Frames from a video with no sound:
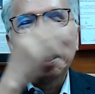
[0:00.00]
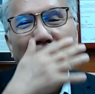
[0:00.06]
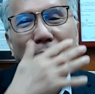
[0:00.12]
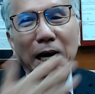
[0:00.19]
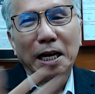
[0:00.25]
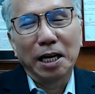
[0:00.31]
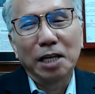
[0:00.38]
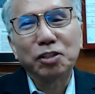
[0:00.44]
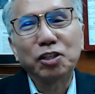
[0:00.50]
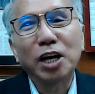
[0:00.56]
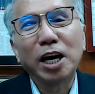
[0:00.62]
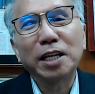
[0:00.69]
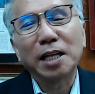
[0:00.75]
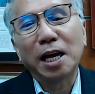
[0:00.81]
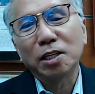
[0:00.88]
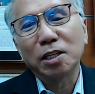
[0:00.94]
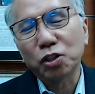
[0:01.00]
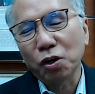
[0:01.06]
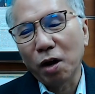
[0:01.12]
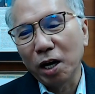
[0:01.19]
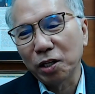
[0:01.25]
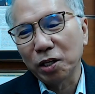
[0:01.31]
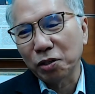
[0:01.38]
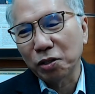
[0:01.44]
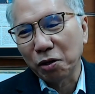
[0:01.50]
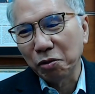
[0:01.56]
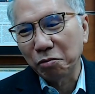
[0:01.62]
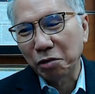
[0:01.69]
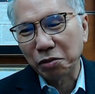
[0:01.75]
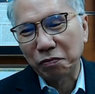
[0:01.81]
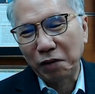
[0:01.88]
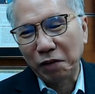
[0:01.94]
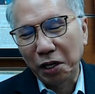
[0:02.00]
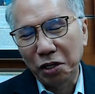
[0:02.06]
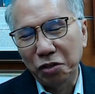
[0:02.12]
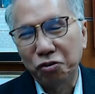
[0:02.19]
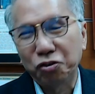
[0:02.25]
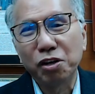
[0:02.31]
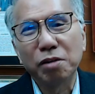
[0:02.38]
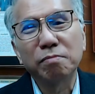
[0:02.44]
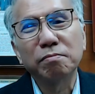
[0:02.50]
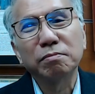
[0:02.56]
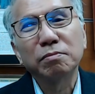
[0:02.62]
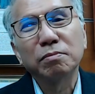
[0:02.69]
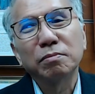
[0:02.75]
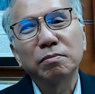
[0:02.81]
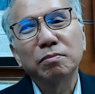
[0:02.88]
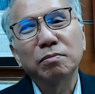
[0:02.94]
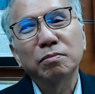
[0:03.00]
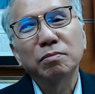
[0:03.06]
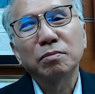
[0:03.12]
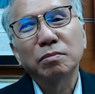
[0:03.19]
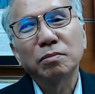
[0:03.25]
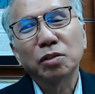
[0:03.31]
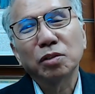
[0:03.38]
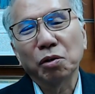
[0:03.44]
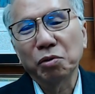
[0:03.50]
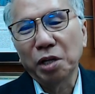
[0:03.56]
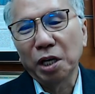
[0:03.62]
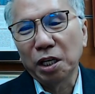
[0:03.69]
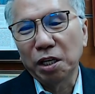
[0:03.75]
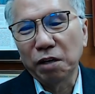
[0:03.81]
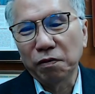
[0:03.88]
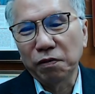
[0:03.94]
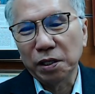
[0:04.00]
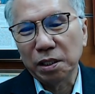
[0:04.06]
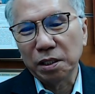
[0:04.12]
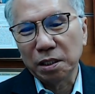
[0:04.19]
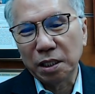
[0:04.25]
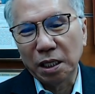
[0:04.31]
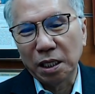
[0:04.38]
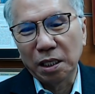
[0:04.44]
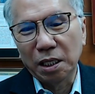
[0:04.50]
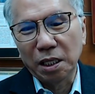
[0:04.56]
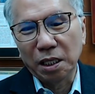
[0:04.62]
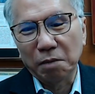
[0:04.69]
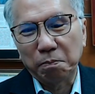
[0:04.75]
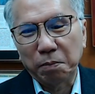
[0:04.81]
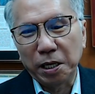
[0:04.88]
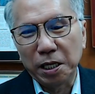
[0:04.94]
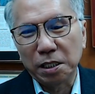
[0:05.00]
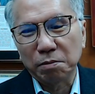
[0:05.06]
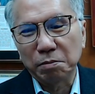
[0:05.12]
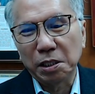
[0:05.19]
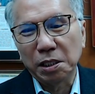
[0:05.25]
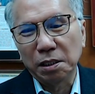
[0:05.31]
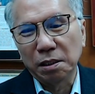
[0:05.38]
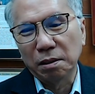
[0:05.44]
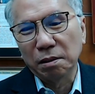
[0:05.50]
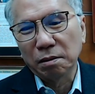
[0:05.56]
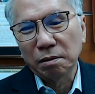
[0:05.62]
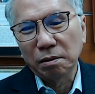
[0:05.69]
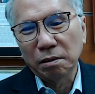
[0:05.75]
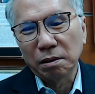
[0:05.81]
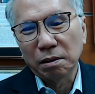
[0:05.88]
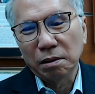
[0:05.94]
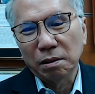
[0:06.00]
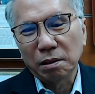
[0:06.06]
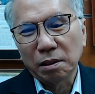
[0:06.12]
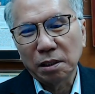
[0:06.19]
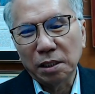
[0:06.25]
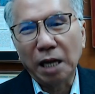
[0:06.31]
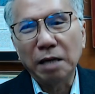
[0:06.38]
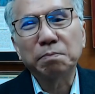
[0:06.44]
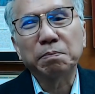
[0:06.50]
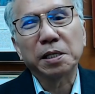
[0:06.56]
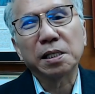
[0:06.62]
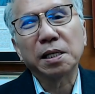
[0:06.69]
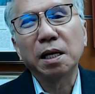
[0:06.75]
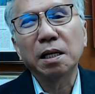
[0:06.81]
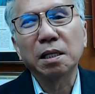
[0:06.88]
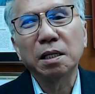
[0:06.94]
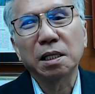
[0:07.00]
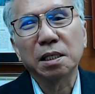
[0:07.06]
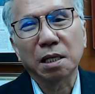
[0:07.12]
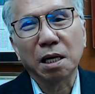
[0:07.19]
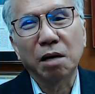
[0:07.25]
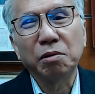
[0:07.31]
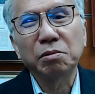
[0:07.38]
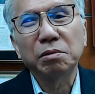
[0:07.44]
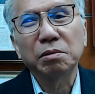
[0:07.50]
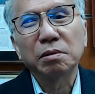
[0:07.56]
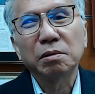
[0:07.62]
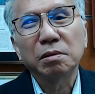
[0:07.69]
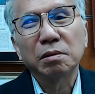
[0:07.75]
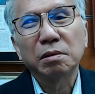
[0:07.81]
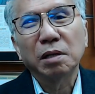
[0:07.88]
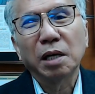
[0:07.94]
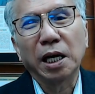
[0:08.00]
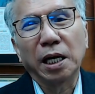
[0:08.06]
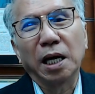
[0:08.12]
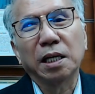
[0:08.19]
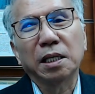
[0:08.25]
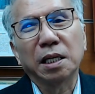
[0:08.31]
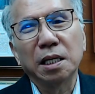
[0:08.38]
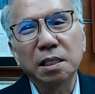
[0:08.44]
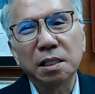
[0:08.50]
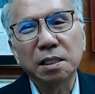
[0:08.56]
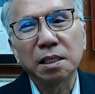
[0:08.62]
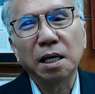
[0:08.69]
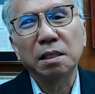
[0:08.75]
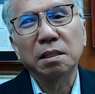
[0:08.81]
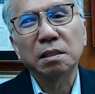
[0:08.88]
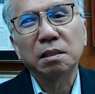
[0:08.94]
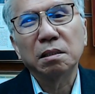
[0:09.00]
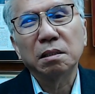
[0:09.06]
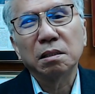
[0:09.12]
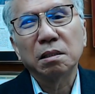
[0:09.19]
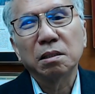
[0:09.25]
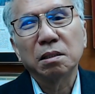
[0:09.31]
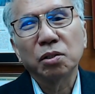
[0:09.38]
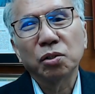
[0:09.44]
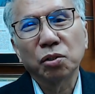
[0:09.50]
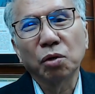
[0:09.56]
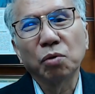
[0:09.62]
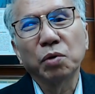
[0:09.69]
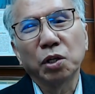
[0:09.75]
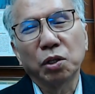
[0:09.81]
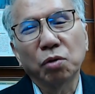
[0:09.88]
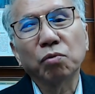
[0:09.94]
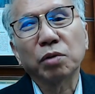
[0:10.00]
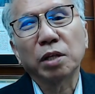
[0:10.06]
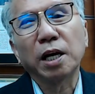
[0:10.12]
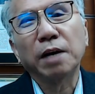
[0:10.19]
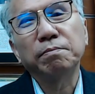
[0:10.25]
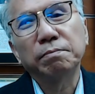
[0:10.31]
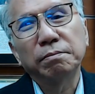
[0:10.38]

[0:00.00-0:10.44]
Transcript: And the share tank. So I thought it was very cheap. So they did a placement 10% discount at 18 cents. So we took them.